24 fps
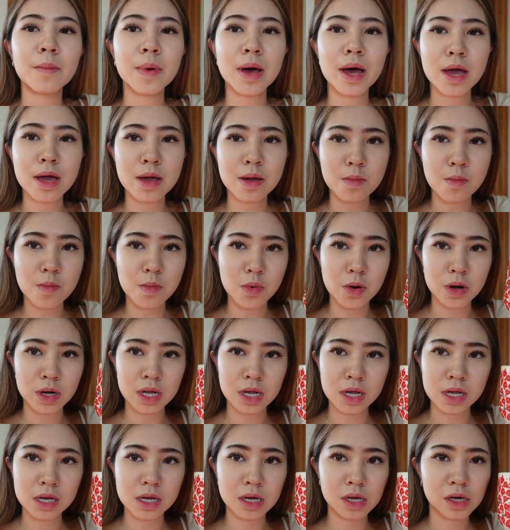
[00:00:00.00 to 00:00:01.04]
my
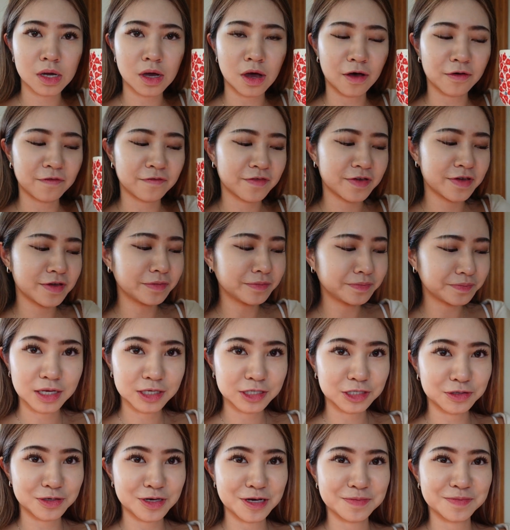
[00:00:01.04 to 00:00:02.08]
morning coffee,
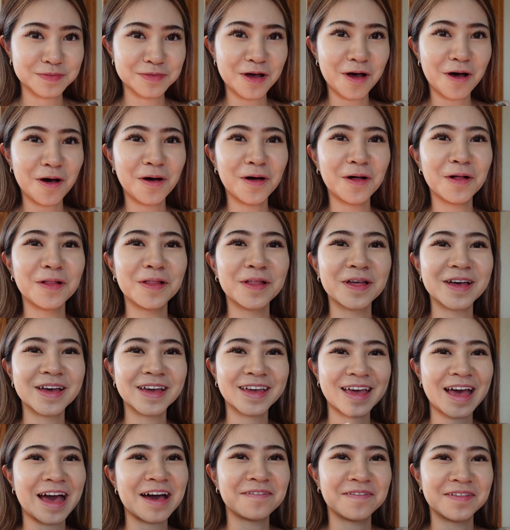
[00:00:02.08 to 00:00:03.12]
so I'm all
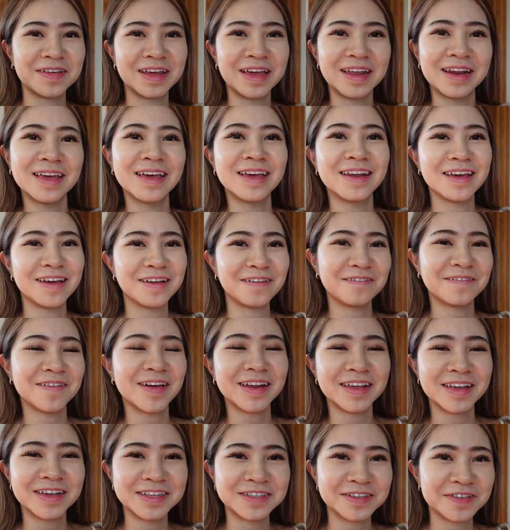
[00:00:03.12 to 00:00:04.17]
caffeinated and
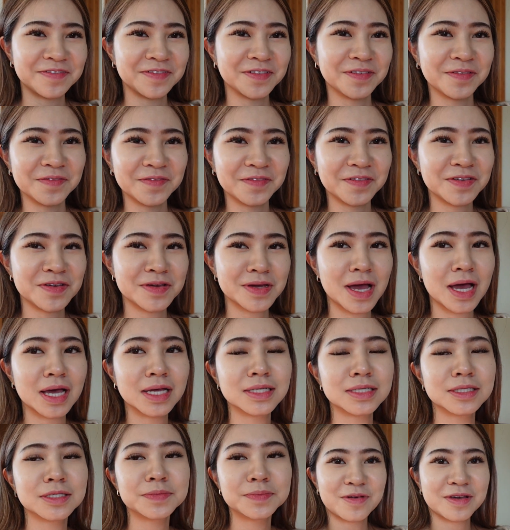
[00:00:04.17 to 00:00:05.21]
ready to film for you
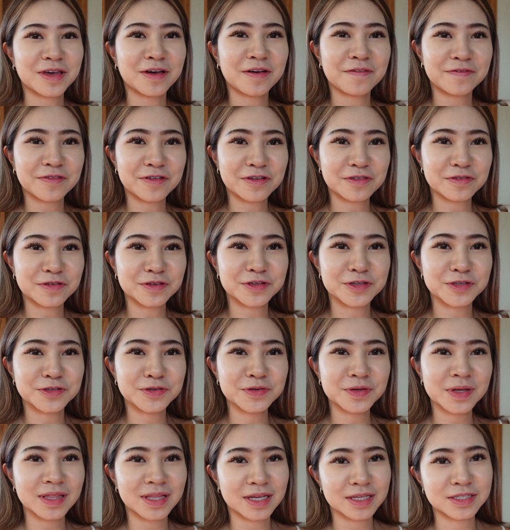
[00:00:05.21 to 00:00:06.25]
guys. Without further
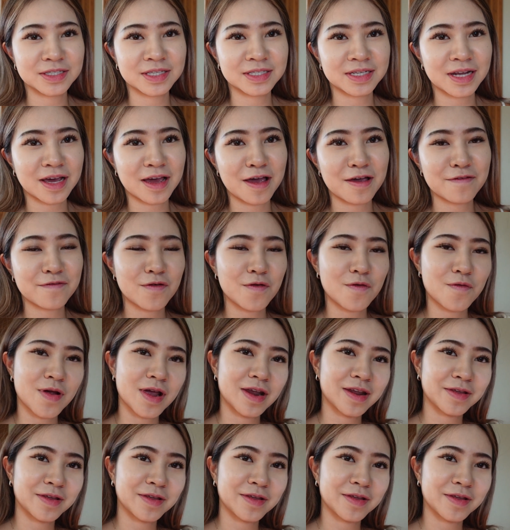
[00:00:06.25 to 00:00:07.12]
ado, let's dive right